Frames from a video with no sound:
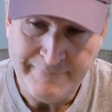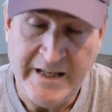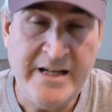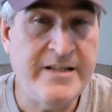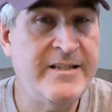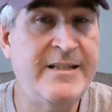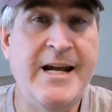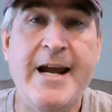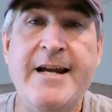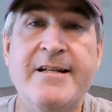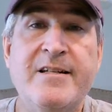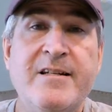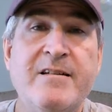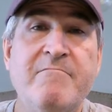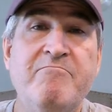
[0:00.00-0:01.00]
It
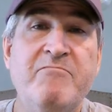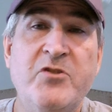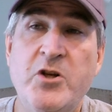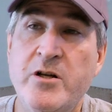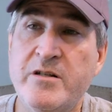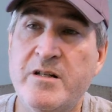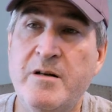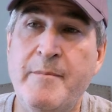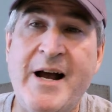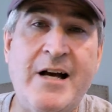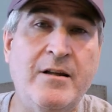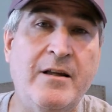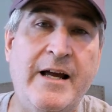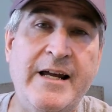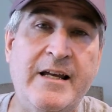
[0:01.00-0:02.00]
tastes just
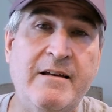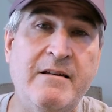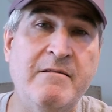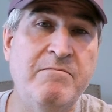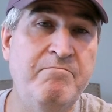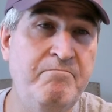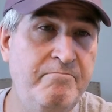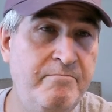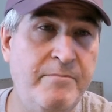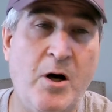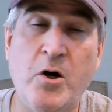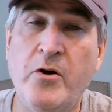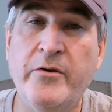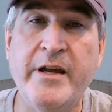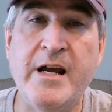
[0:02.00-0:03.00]
about like
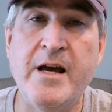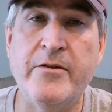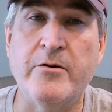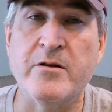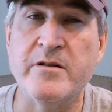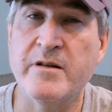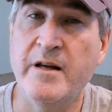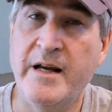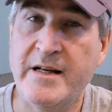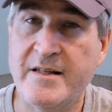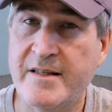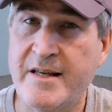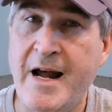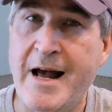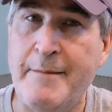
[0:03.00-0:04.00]
all the others,
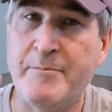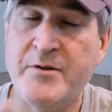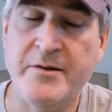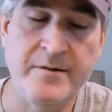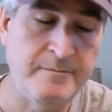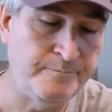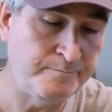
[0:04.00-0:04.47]
except